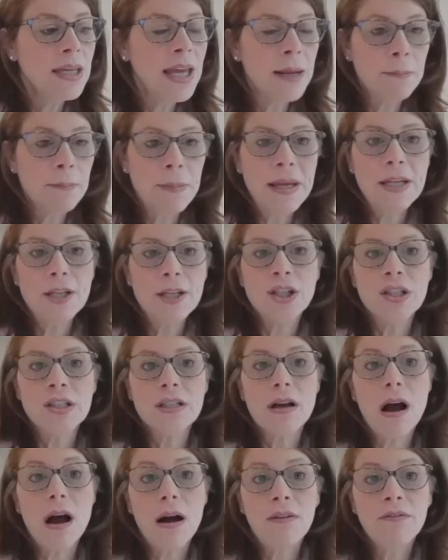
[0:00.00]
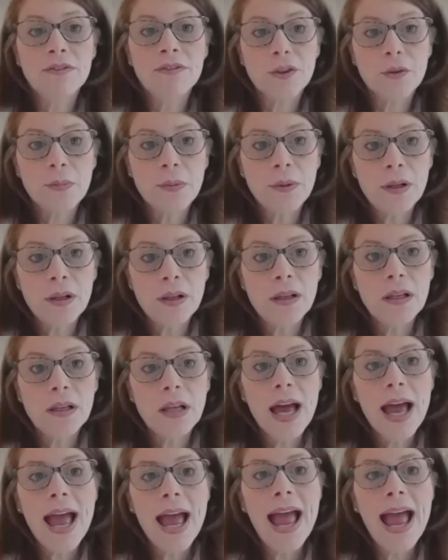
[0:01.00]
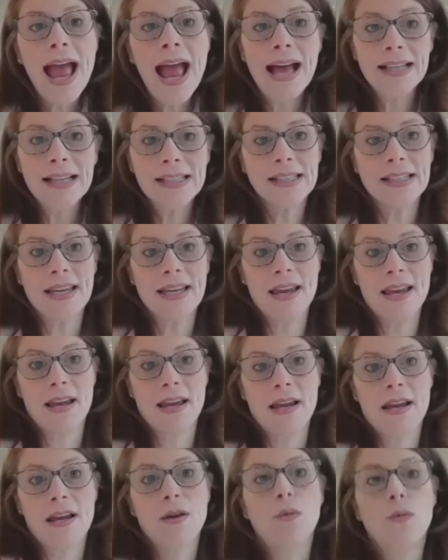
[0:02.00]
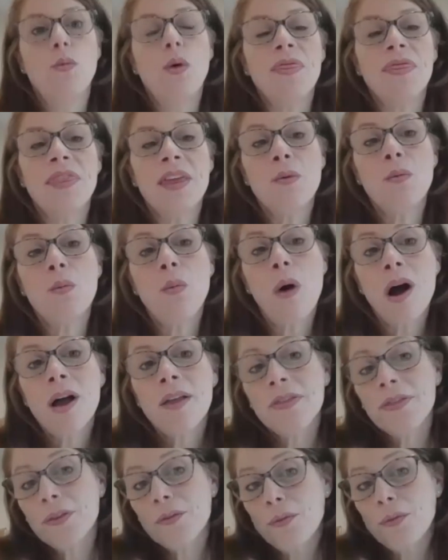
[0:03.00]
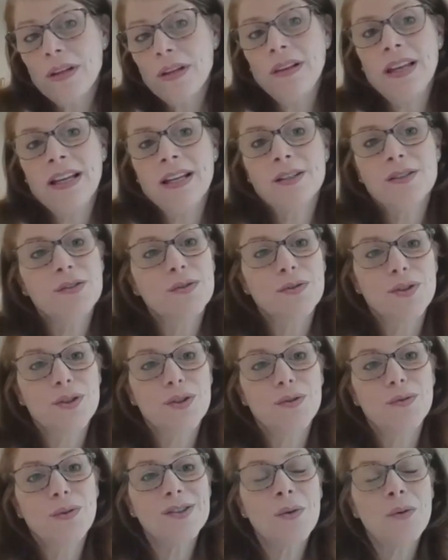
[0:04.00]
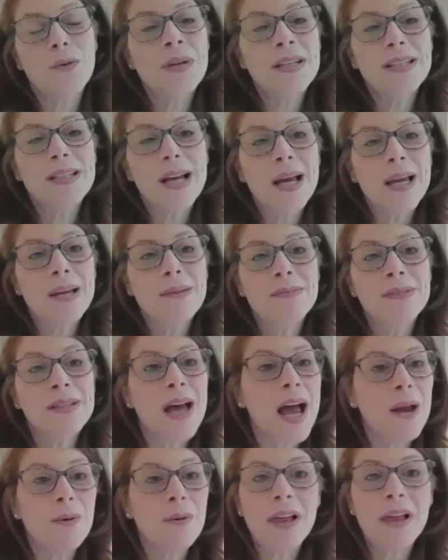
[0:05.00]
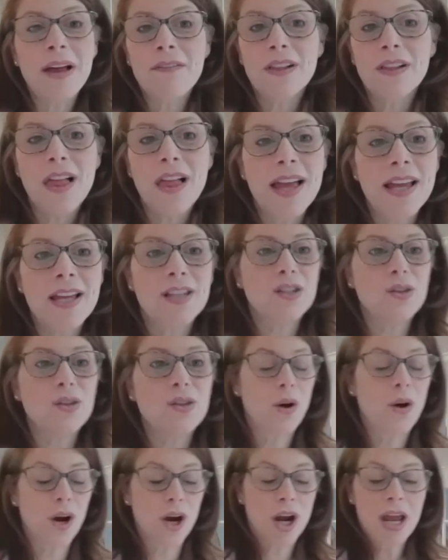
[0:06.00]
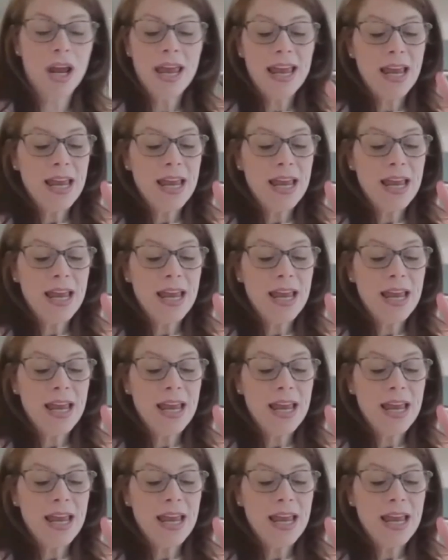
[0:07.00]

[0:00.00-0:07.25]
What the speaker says: get patients comfortable asking what they want the real answer to. So many times I will have clients who are